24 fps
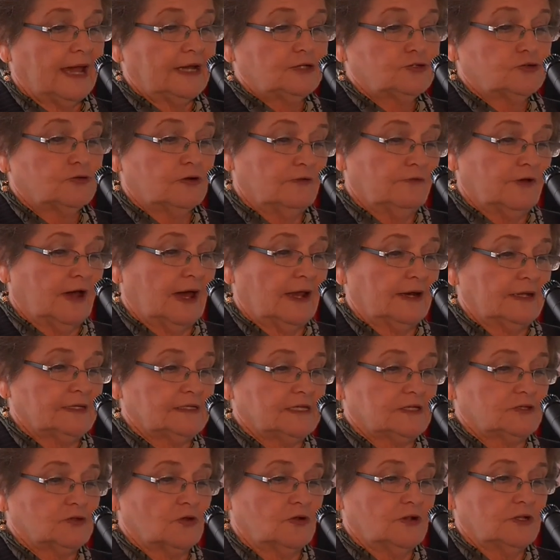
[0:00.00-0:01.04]
Lateral
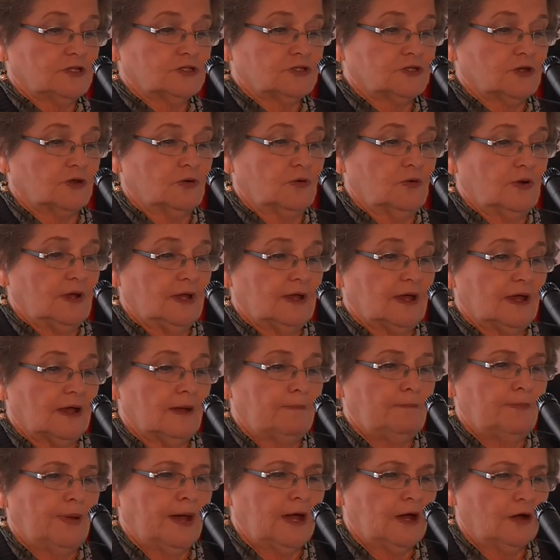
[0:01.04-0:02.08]
violence is also
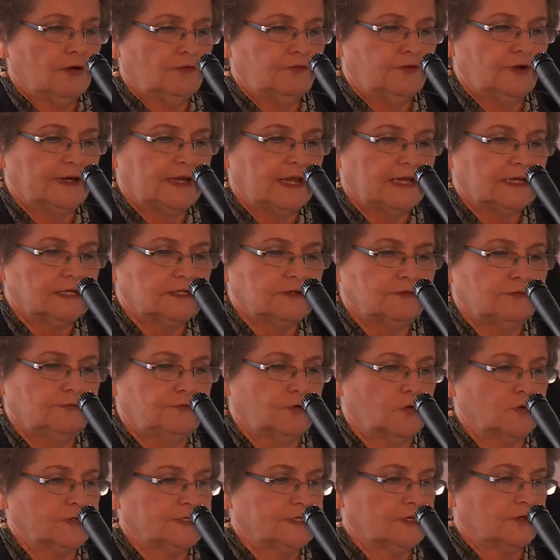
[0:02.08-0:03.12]
a powerful negative
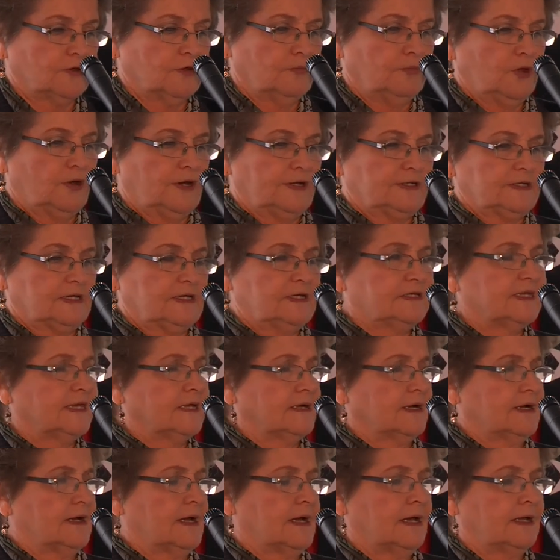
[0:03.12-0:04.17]
force in communities,
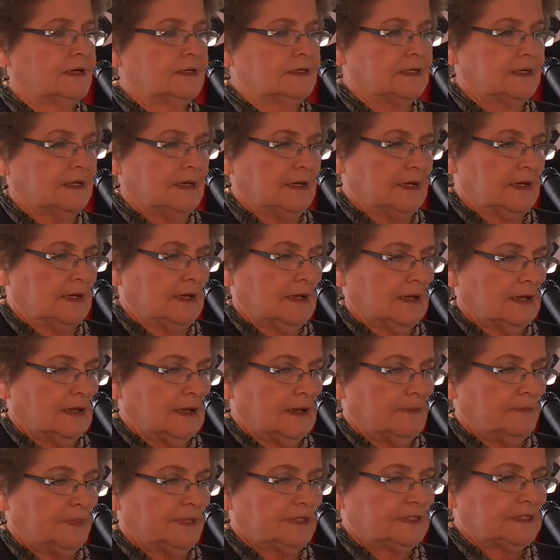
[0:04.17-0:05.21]
and
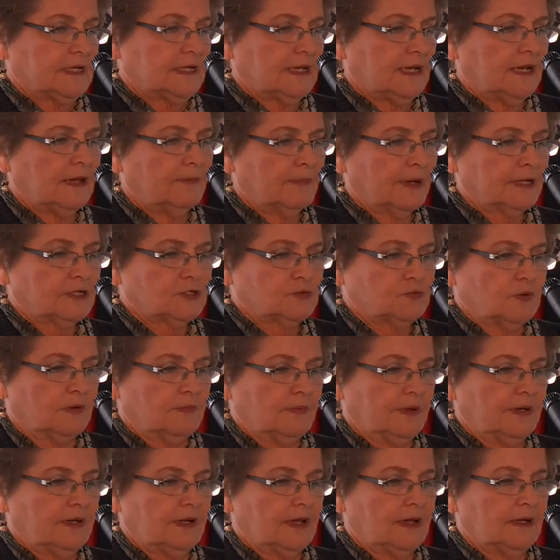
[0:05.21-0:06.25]
particularly amongst
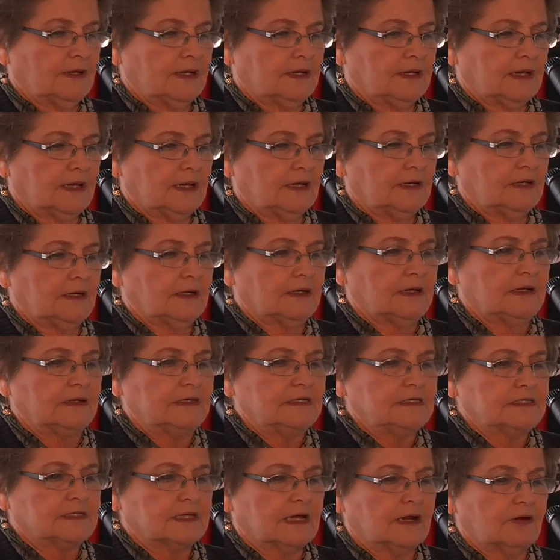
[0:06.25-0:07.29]
women, and again
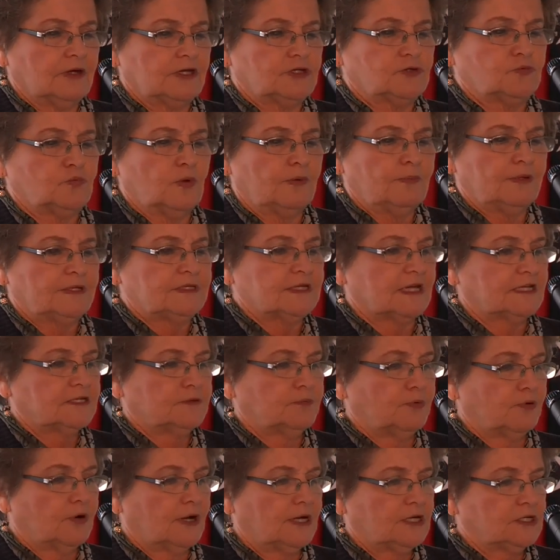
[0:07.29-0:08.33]
can discourage women's
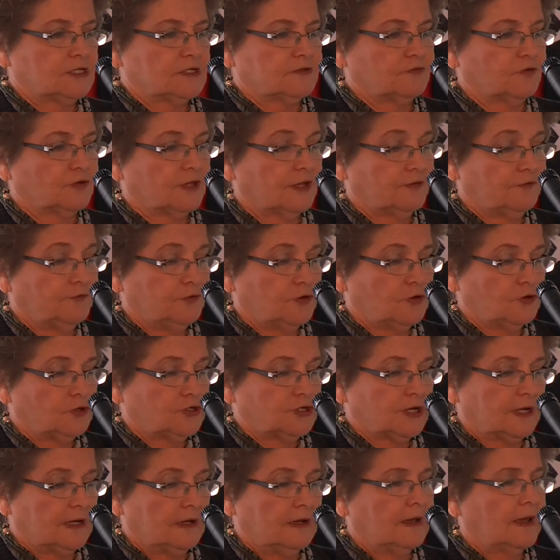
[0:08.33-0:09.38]
aspirations for their
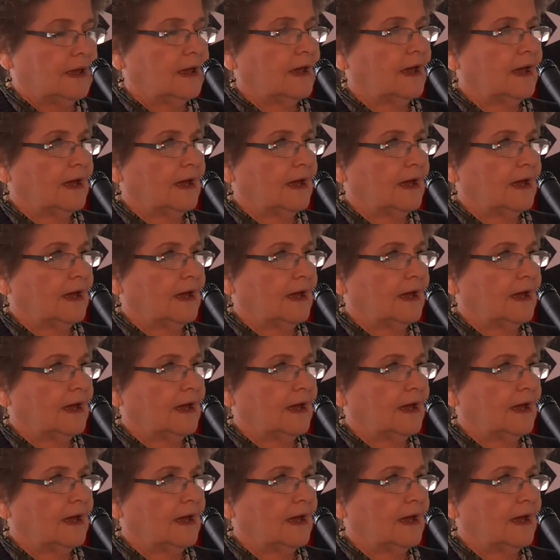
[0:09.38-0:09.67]
future,